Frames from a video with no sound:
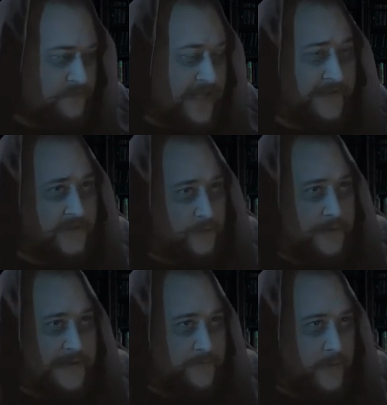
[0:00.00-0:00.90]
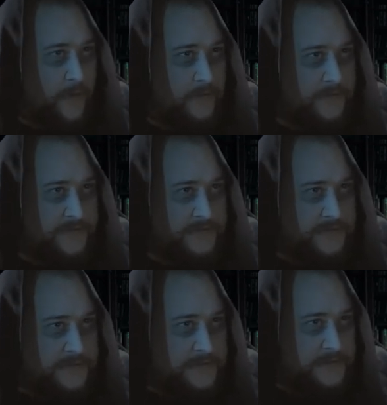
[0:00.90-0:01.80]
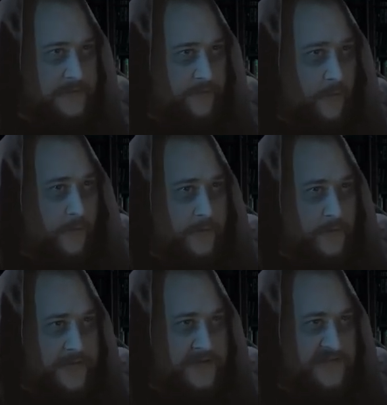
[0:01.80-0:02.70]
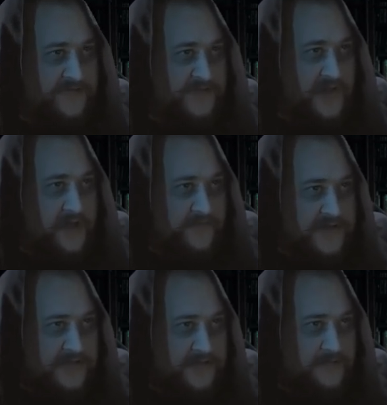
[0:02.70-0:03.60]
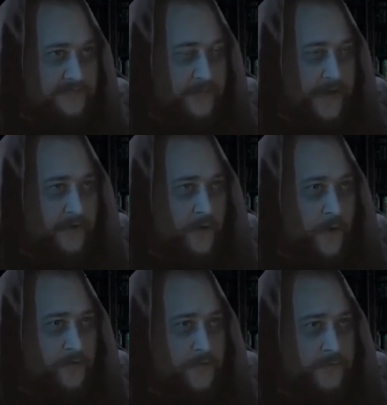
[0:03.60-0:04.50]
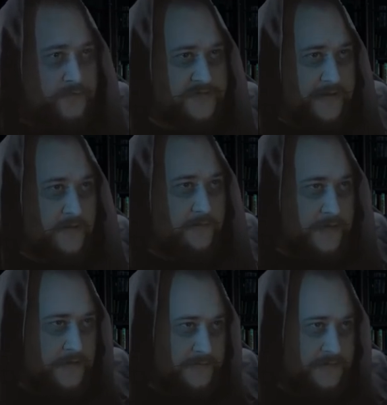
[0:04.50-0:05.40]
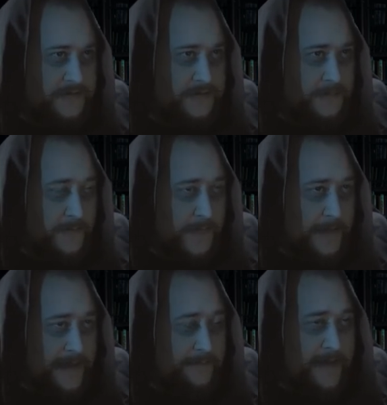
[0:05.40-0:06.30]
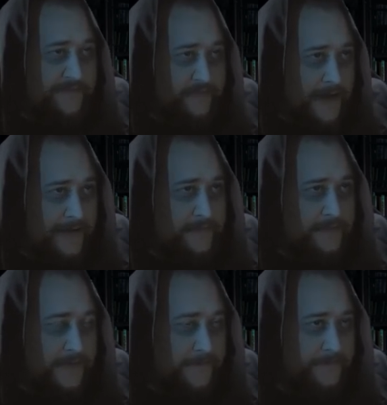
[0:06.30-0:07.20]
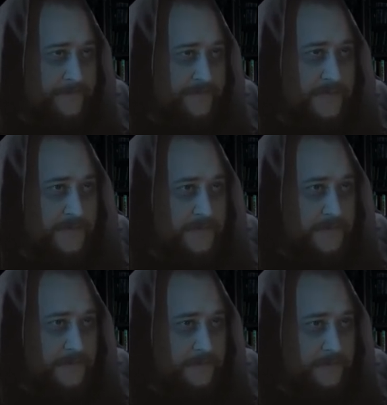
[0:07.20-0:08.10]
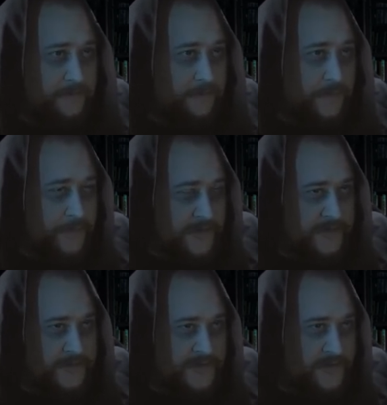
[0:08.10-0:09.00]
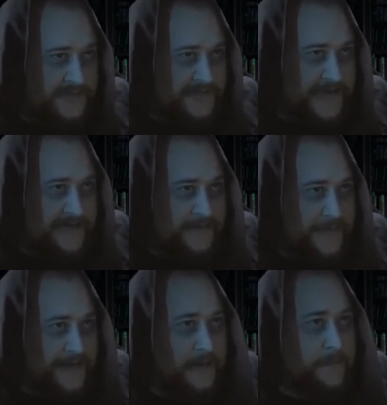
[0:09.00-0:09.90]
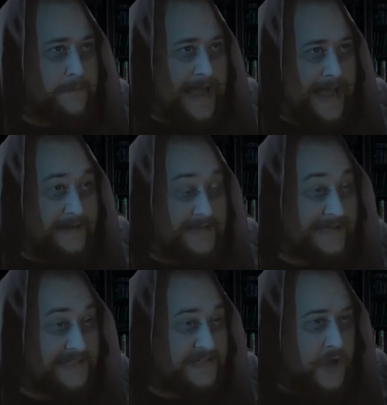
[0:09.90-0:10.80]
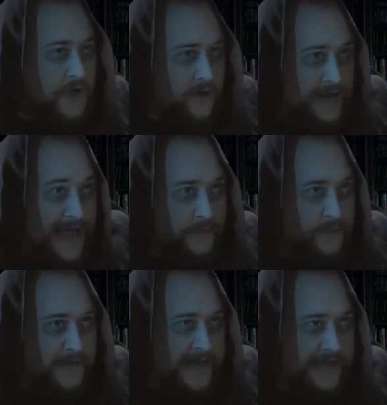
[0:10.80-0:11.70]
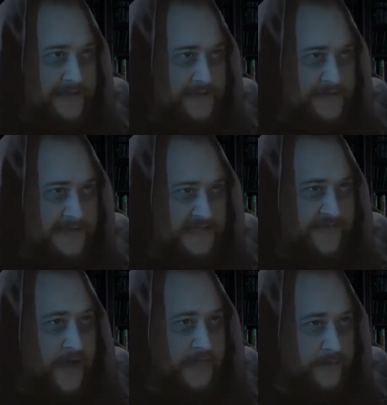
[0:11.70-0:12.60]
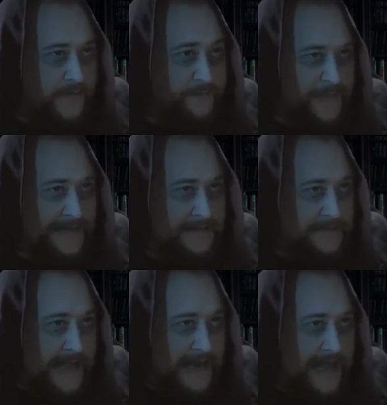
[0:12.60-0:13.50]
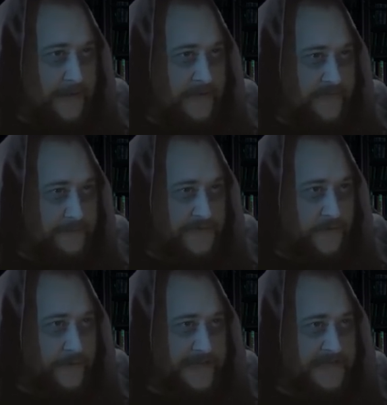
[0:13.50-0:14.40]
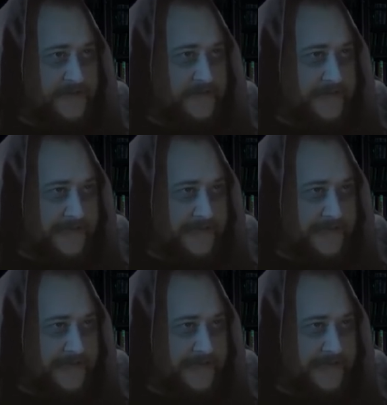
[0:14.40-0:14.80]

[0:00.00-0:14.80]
Thank you, Leopold, for all your years of service, for being an honourable gentleman, and my friend." Rupert was not a sentimental man, at least not outwardly. His father had beaten that out of him during his early